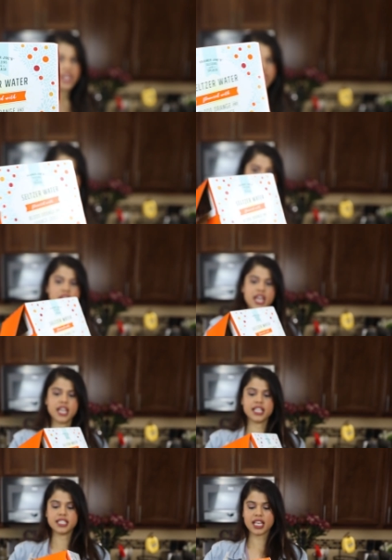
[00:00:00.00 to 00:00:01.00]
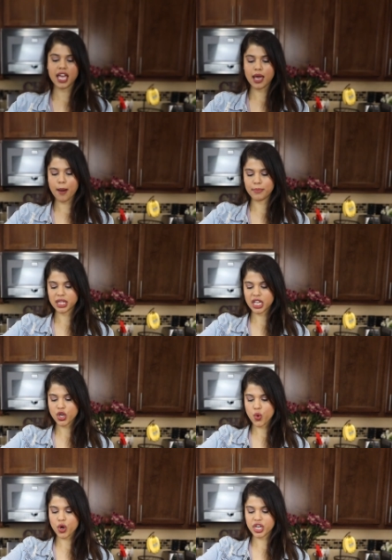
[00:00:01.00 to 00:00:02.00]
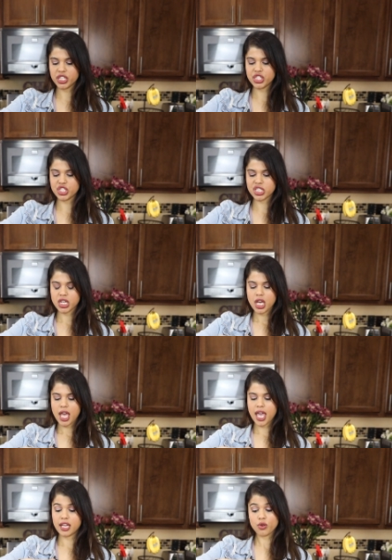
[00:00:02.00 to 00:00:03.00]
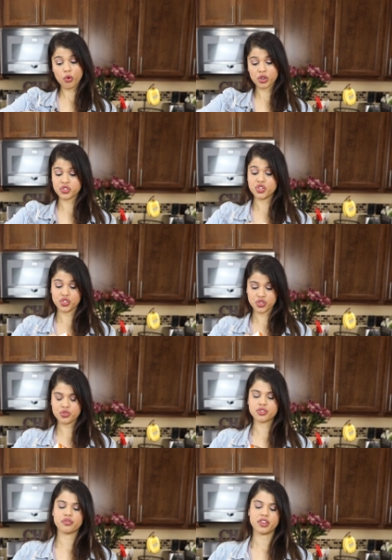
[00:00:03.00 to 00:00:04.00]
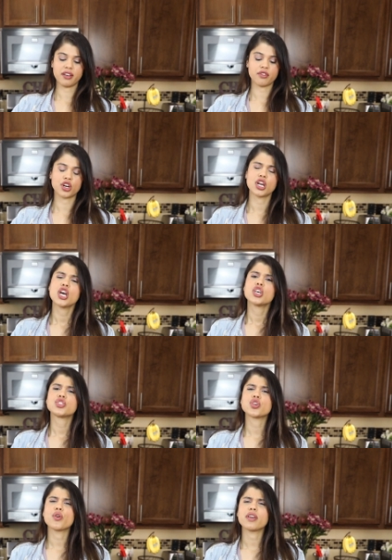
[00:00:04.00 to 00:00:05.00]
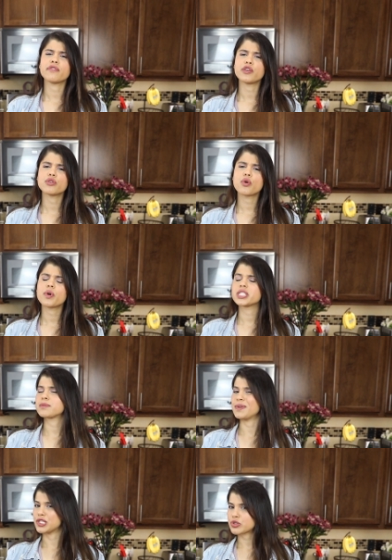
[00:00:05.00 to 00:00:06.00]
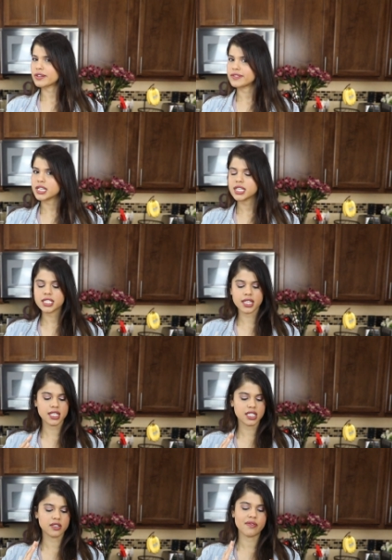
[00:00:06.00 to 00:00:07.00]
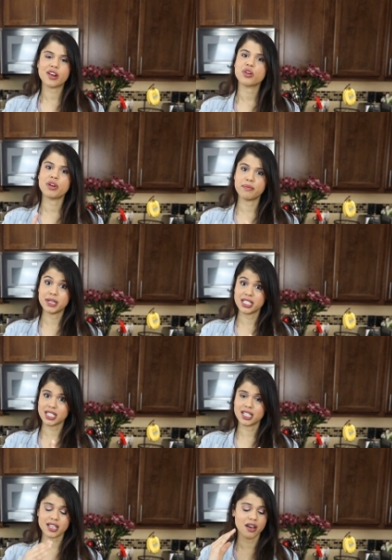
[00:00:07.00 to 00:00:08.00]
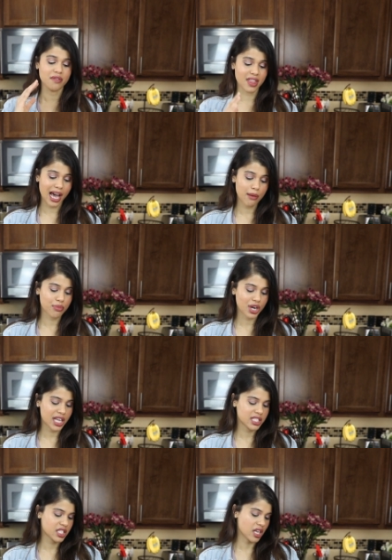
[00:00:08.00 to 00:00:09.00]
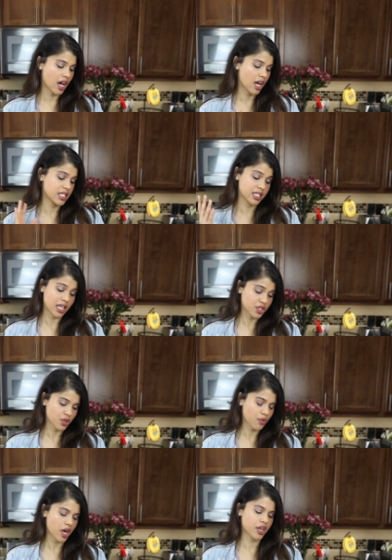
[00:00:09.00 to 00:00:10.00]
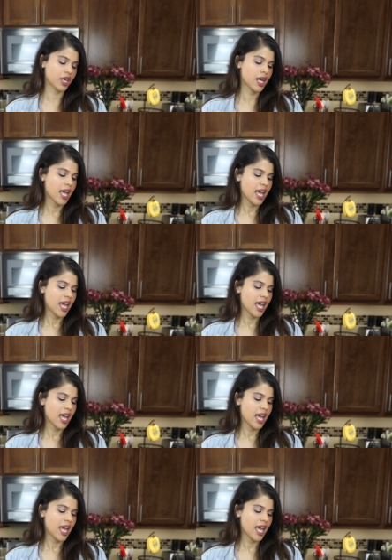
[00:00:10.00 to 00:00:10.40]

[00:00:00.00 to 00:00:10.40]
This one is a blood orange and orange juice flavor. So if you know what Spindrift is, this is very reminiscent of that brand's seltzer water.